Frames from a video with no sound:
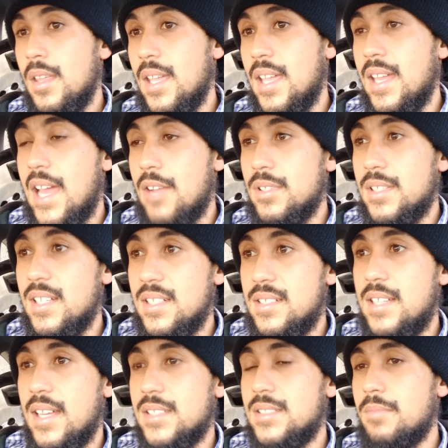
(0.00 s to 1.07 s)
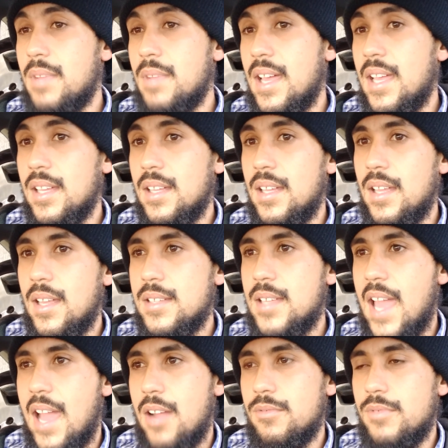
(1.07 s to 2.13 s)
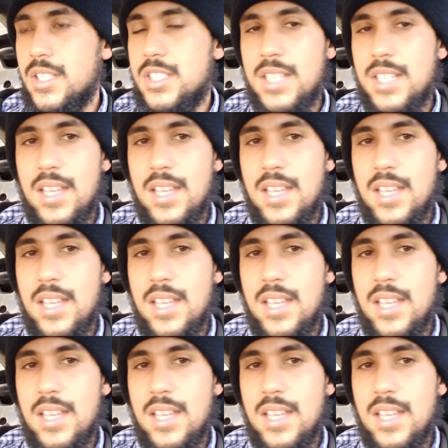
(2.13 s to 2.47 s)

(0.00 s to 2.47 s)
and I would conduct my uh, outreach